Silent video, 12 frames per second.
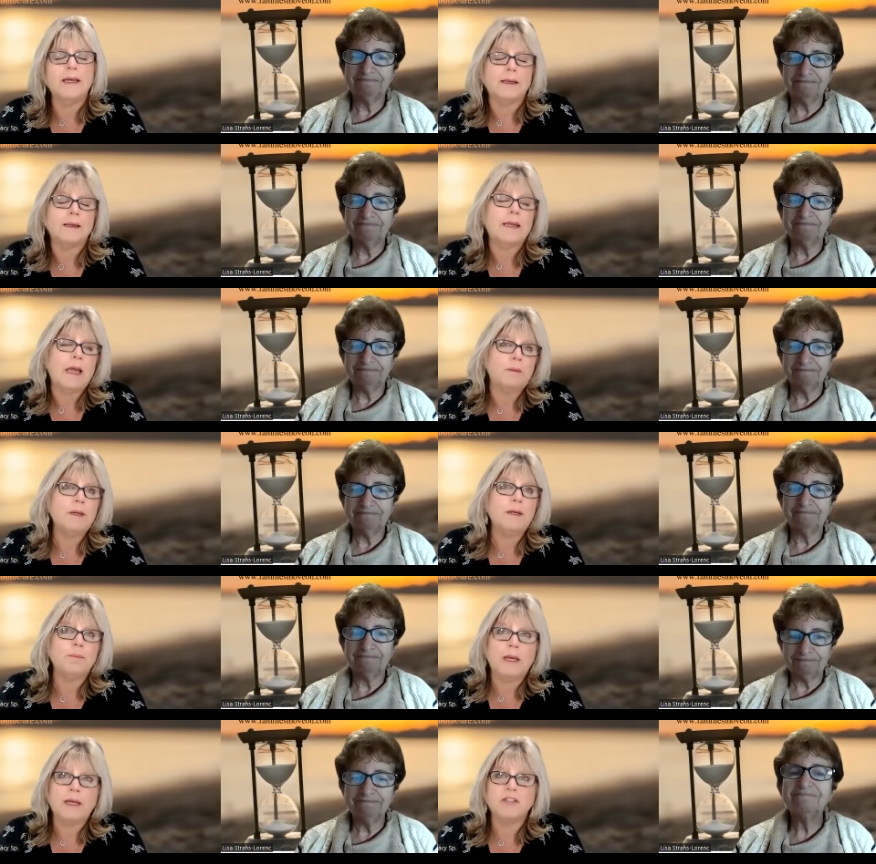Speaker 1: it can be a
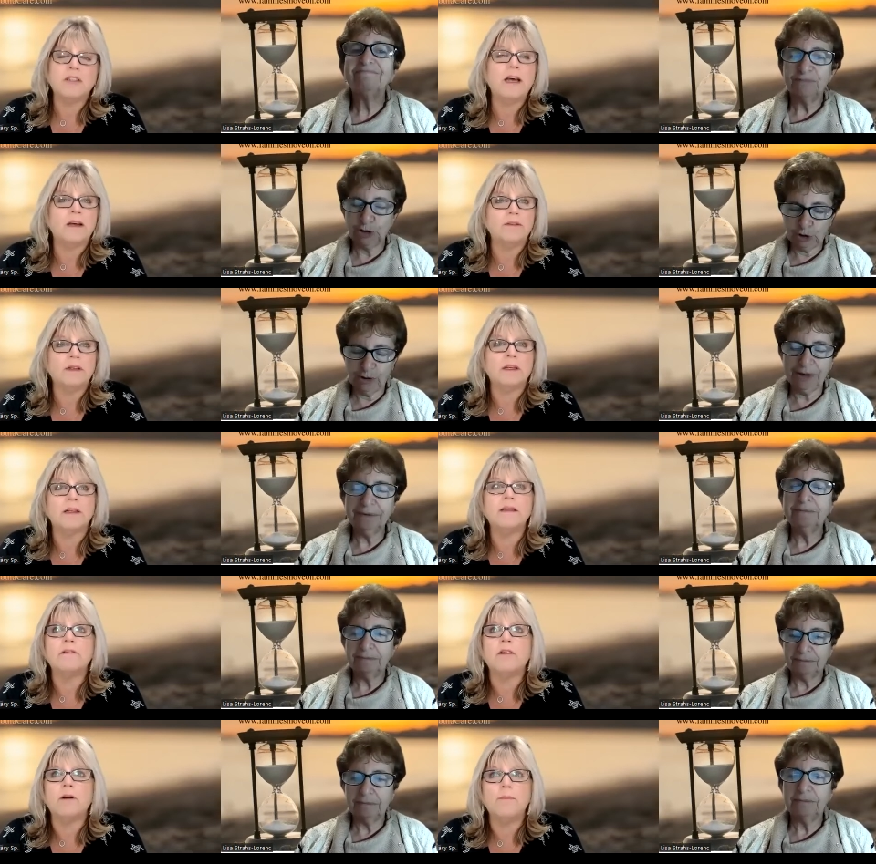patient advocate. Yeah.
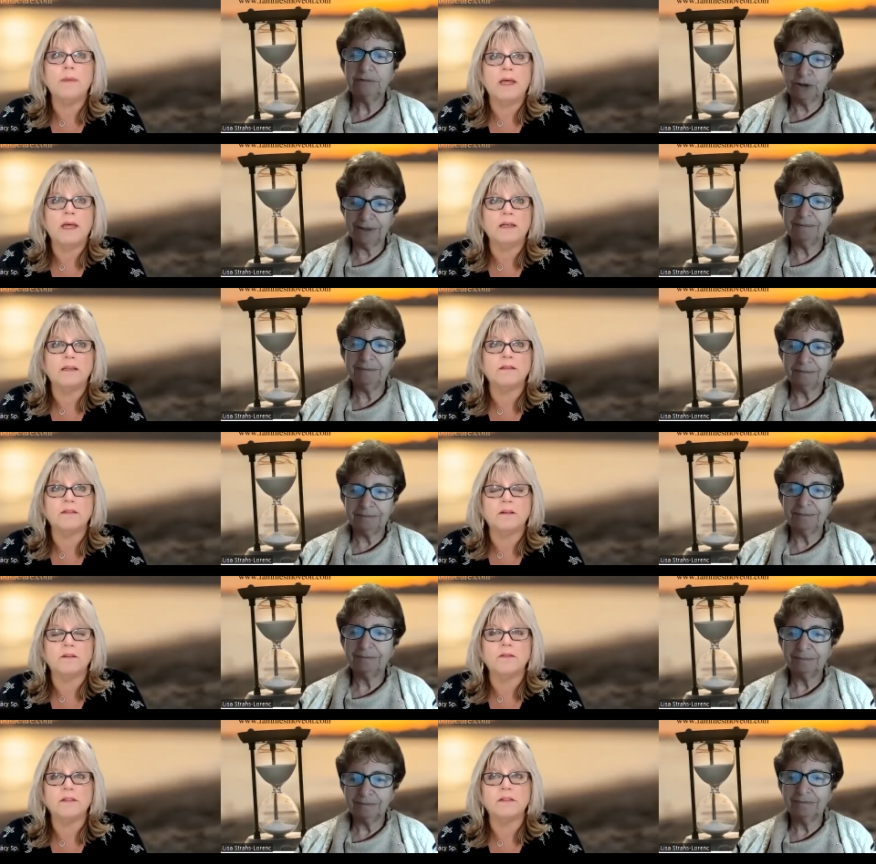There are many
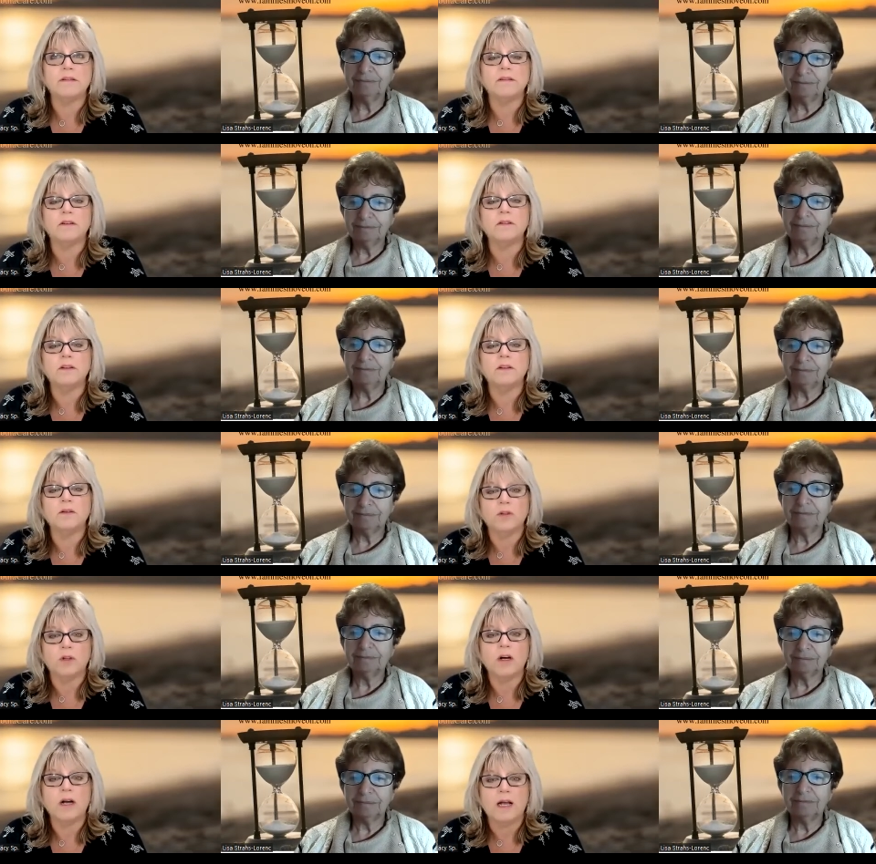services on
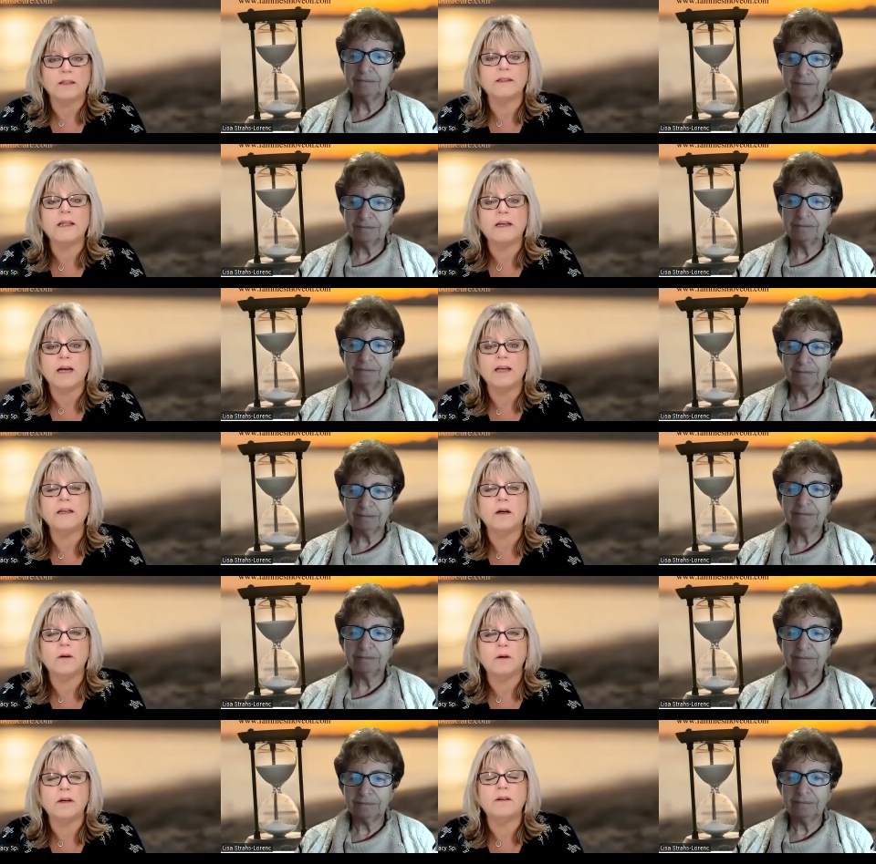Long Island that I
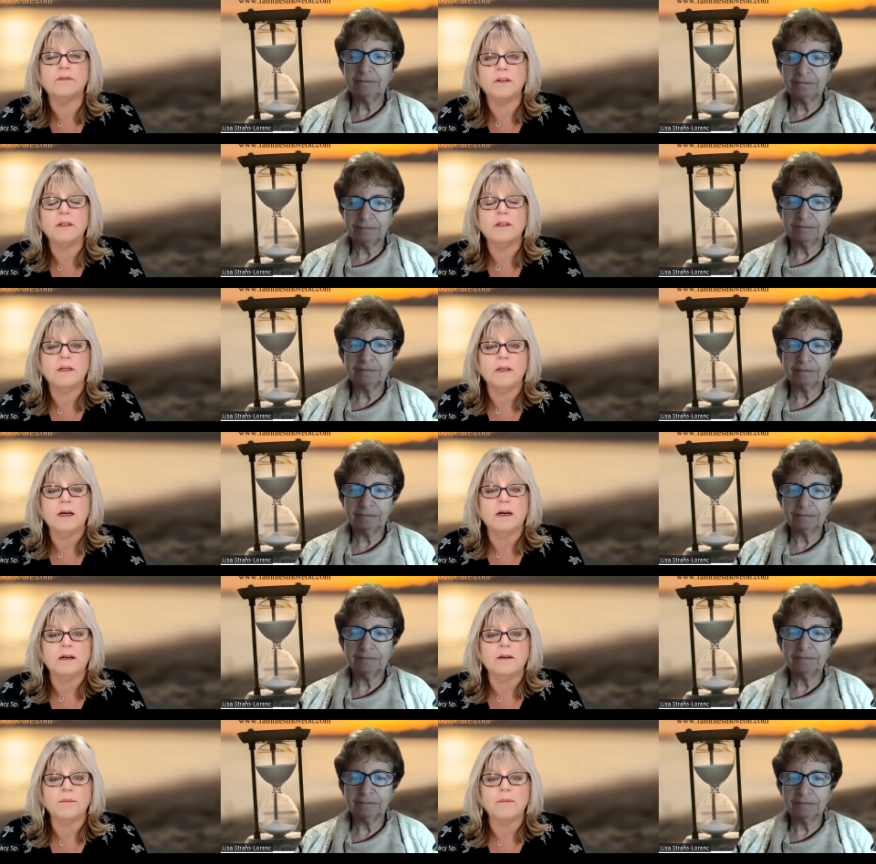know of
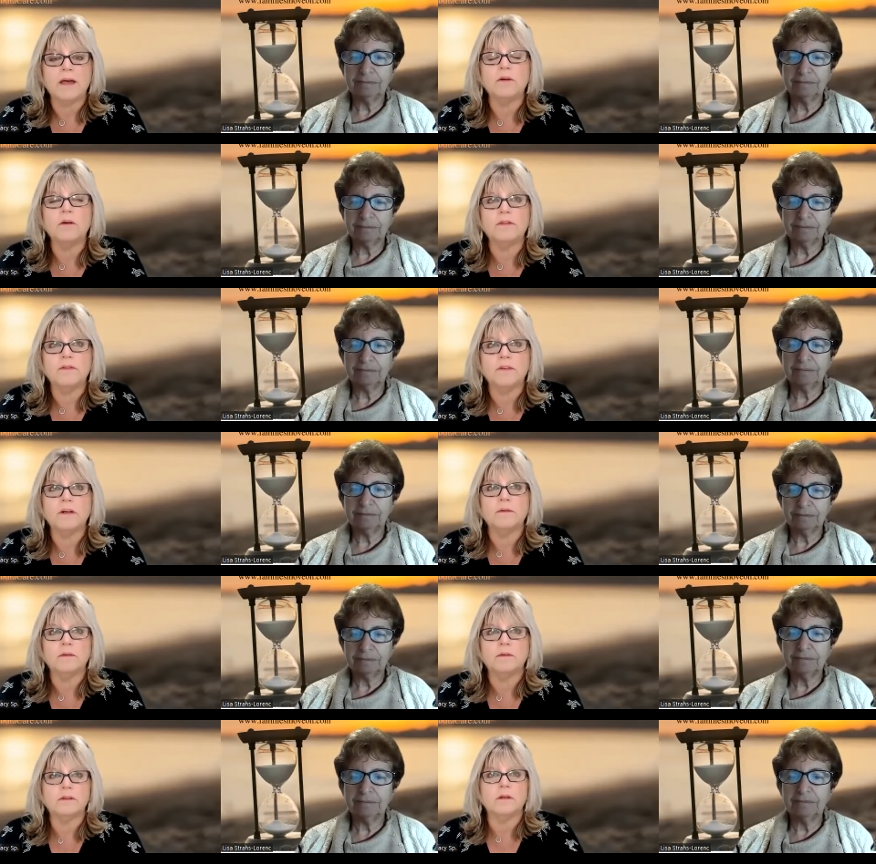um, that offer
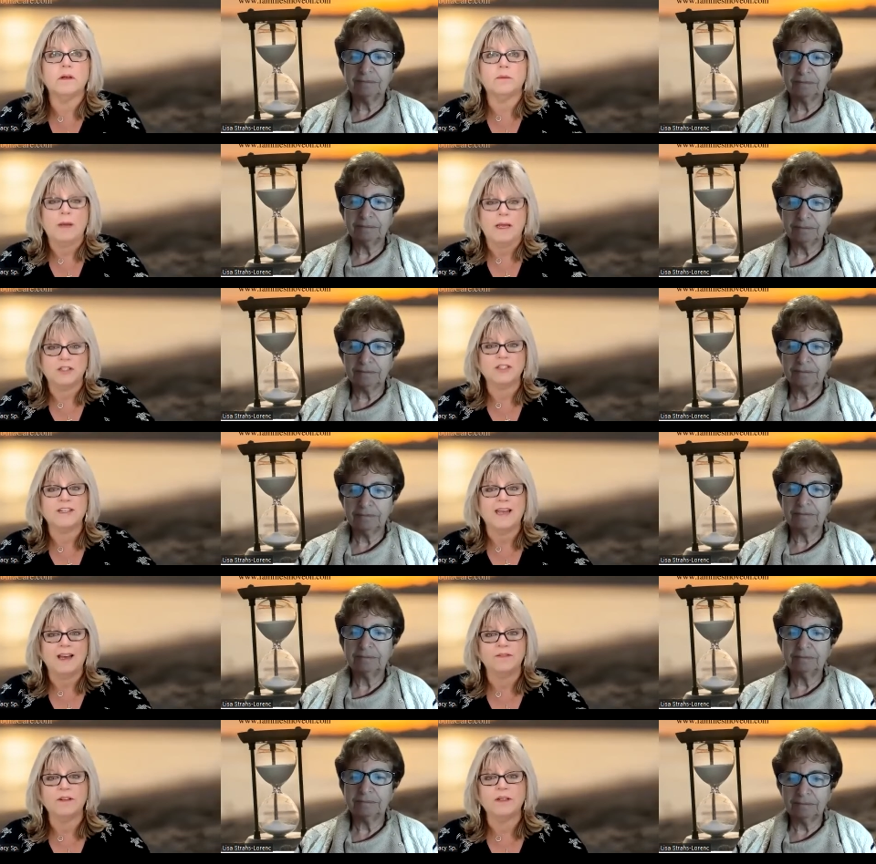a patient
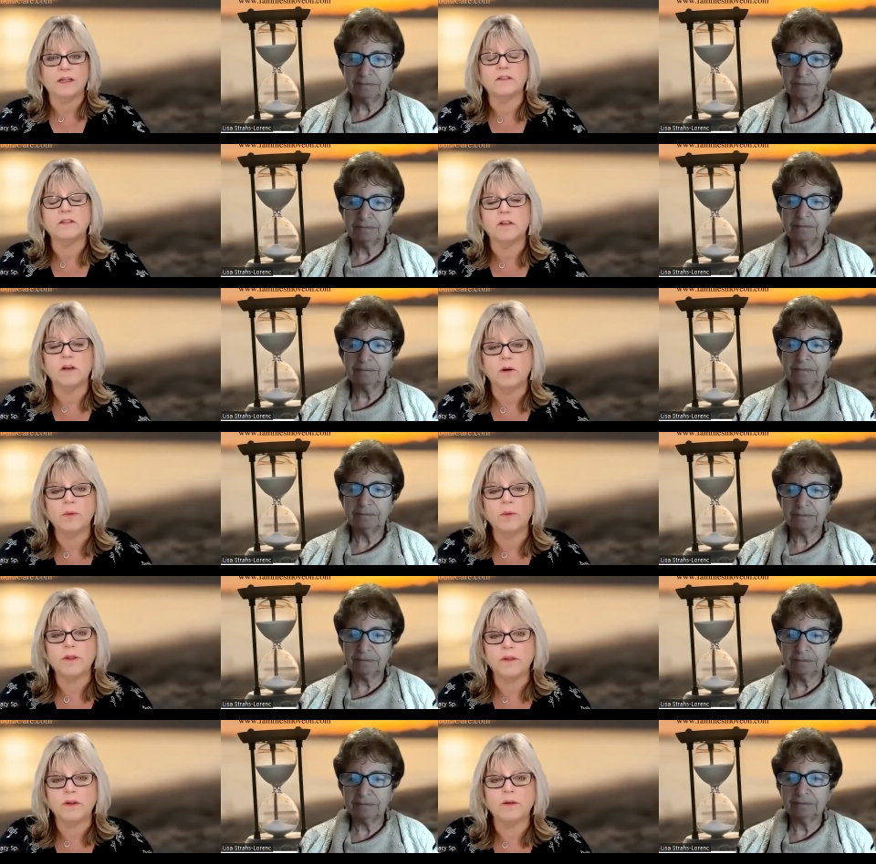advocate to go
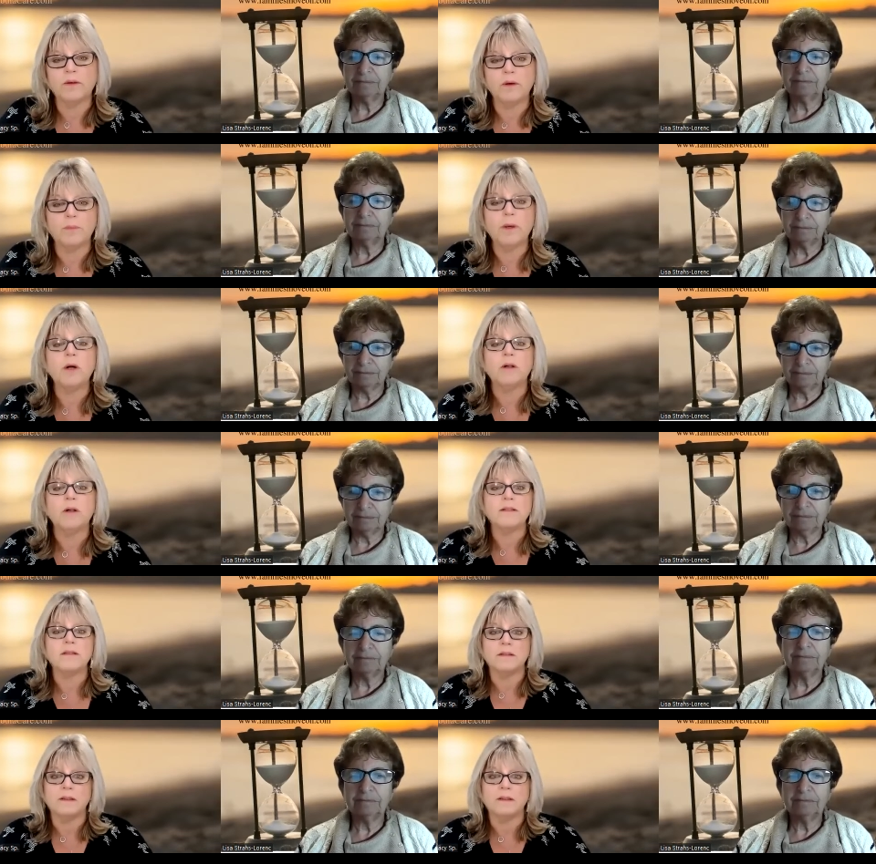with you. Pulse.